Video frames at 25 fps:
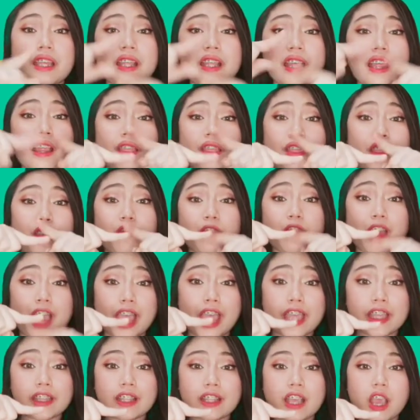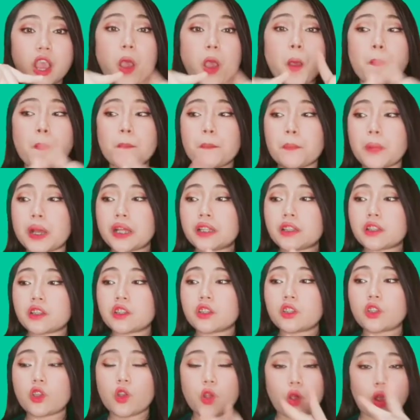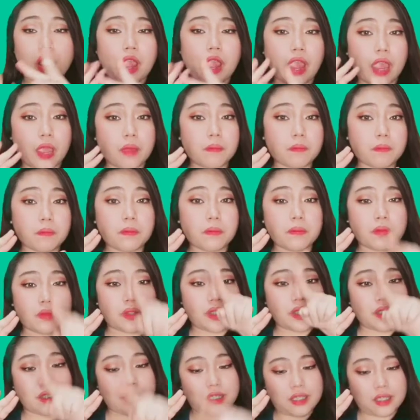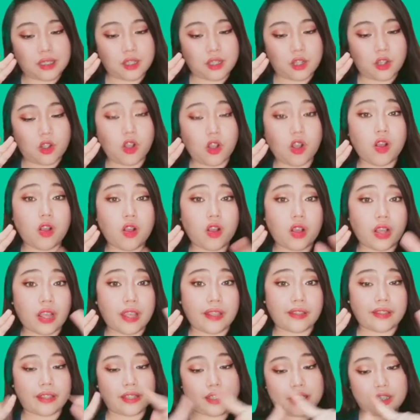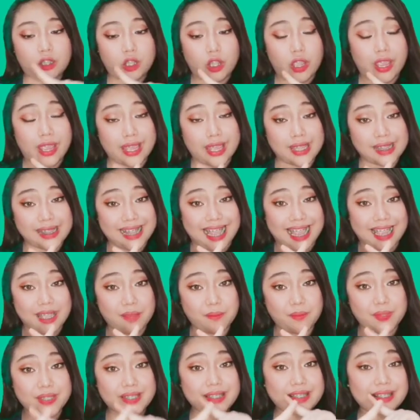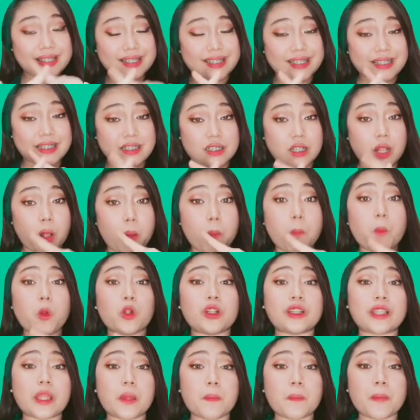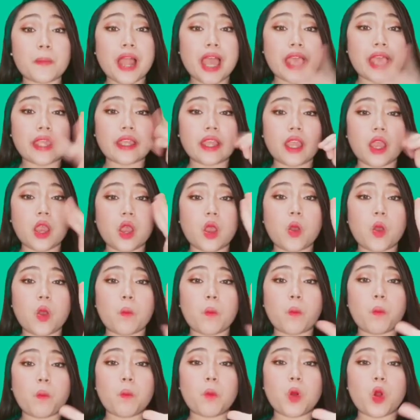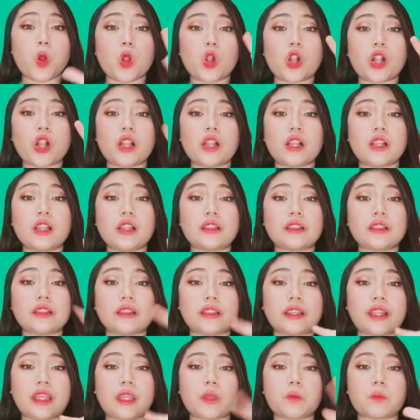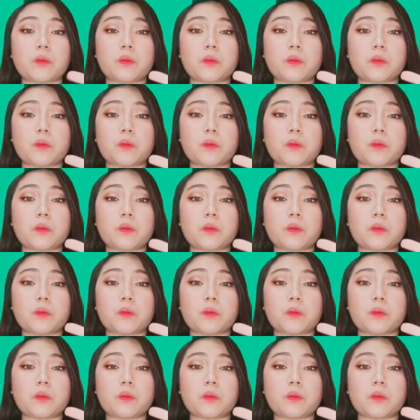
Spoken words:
line below F, that is division. And the line between M and A means